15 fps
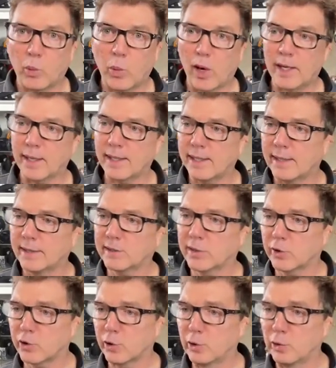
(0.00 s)
what is
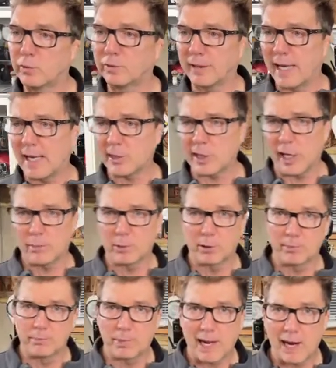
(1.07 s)
the true flash
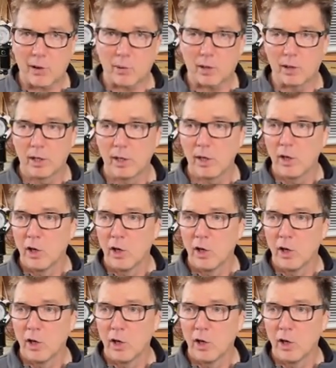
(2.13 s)
output and power.